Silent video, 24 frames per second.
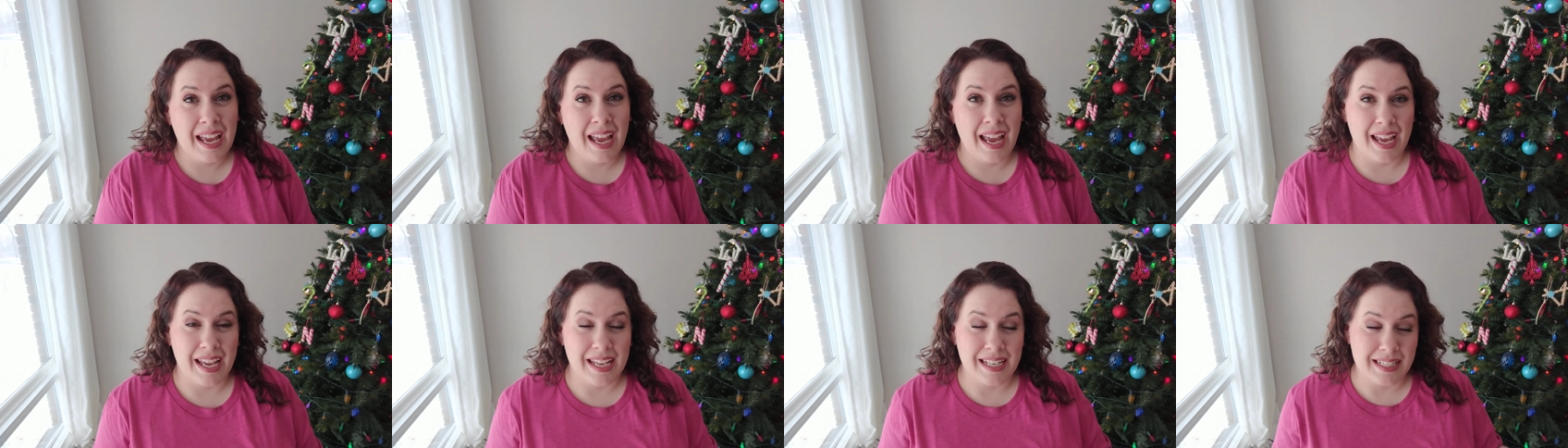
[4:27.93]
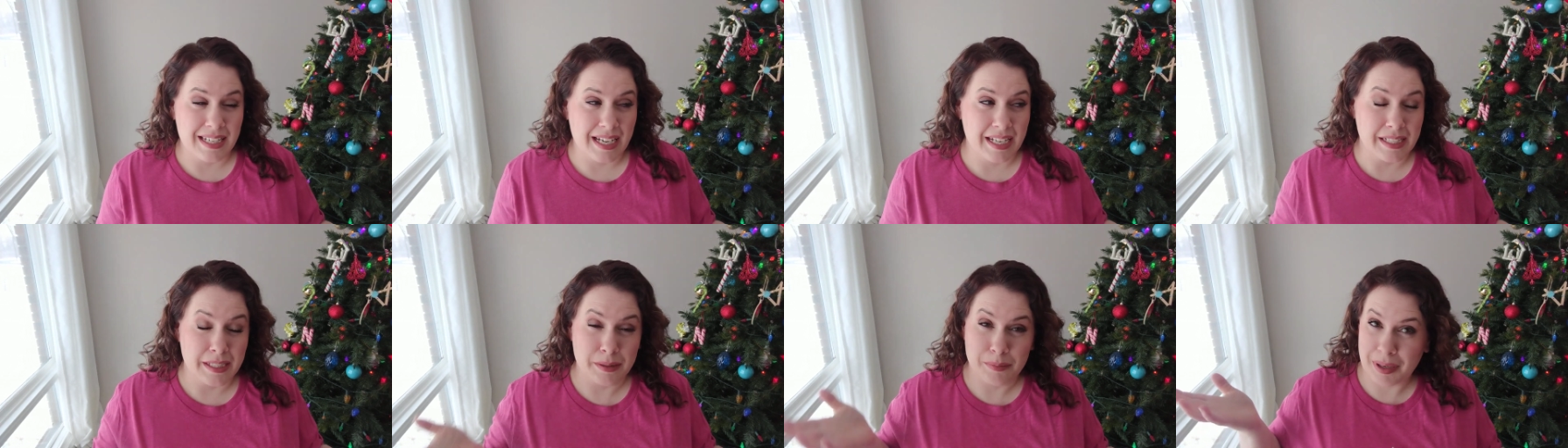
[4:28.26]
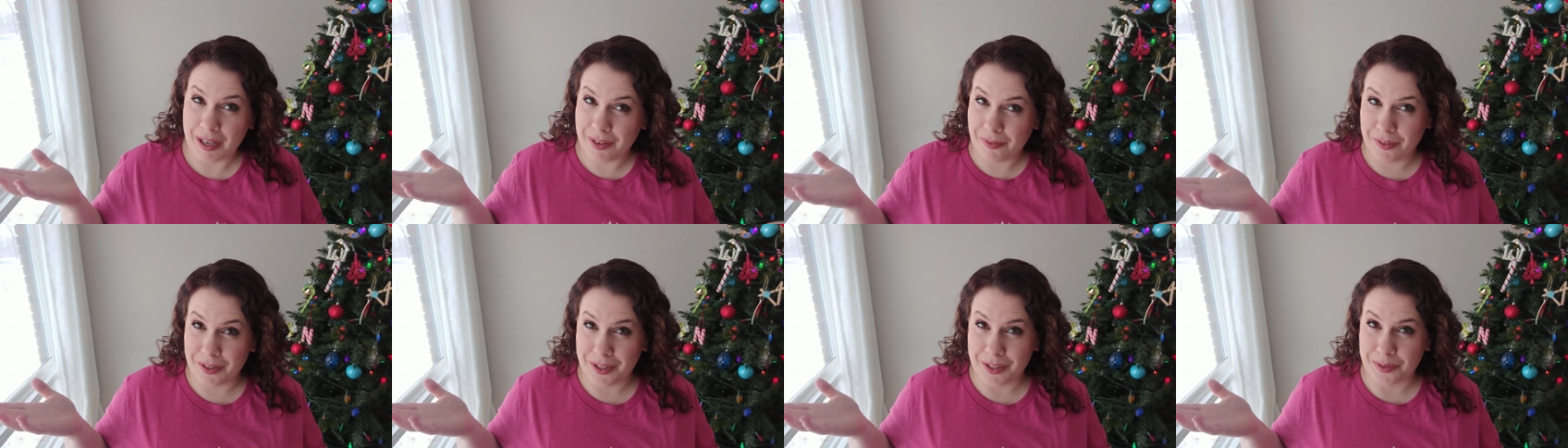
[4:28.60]
and I did
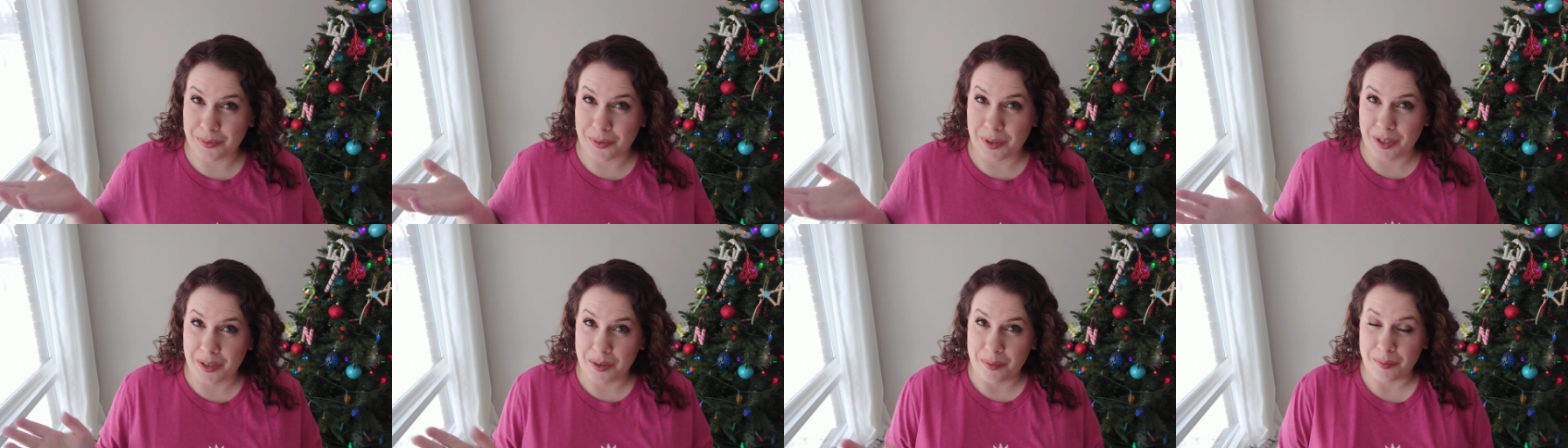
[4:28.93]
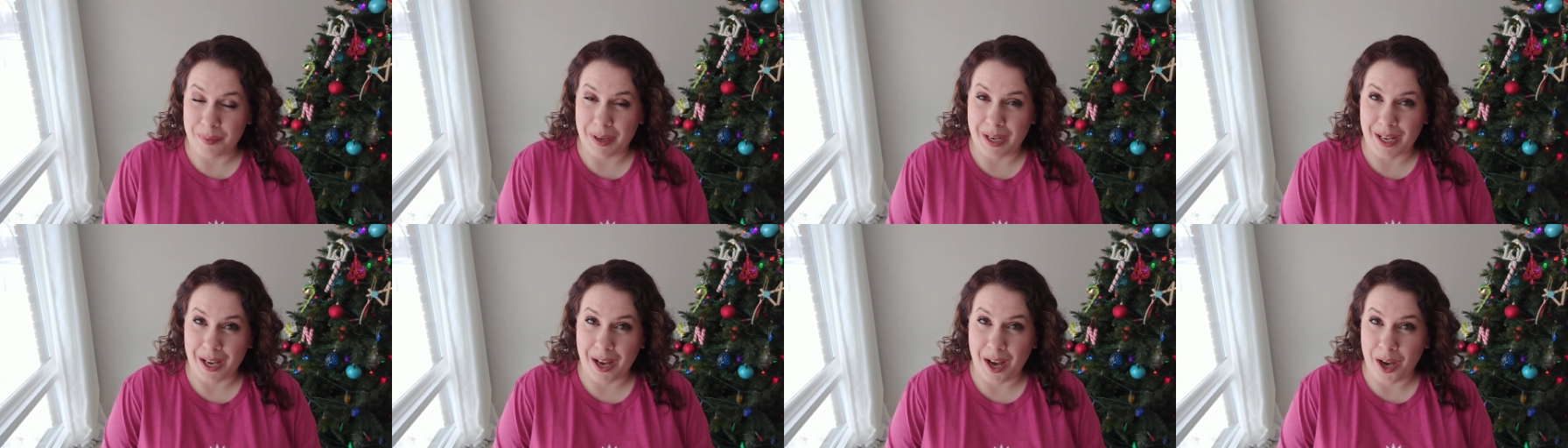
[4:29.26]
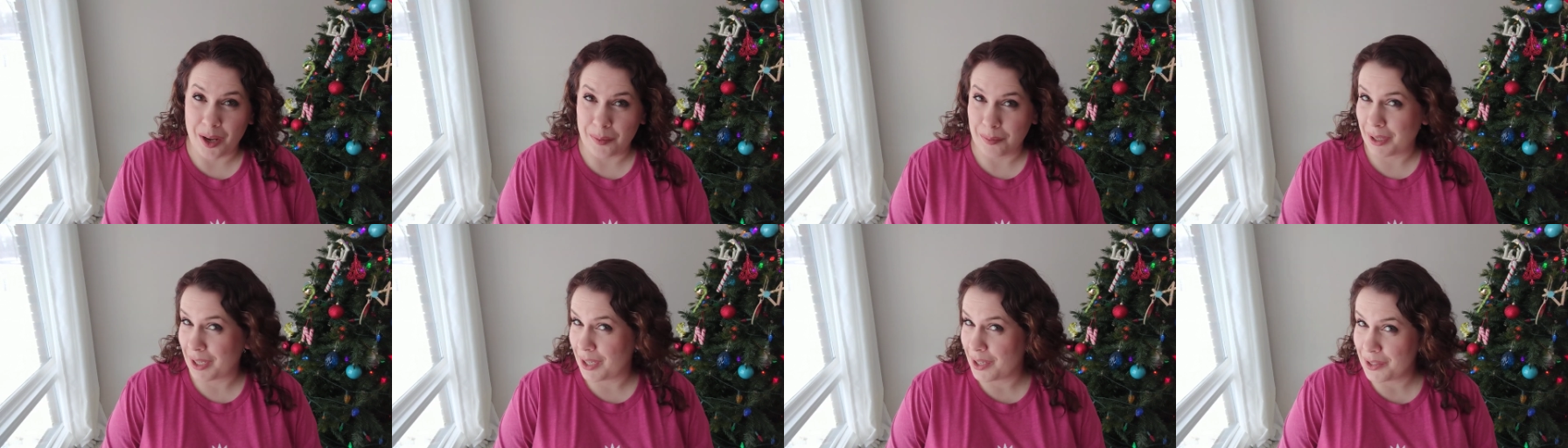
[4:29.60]
pay for this one on my,
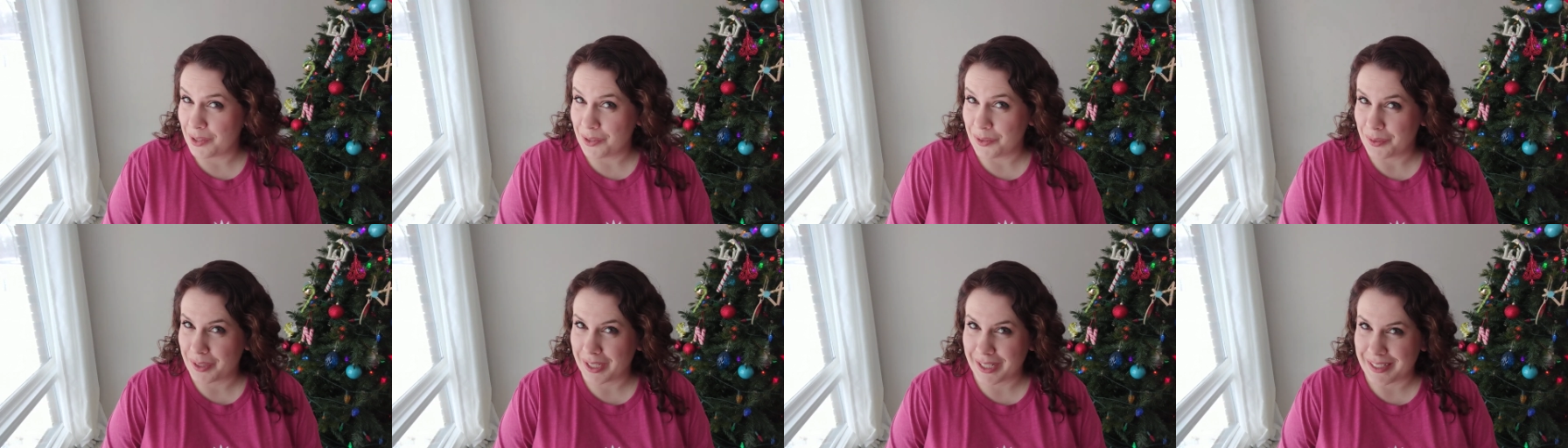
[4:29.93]
on my own.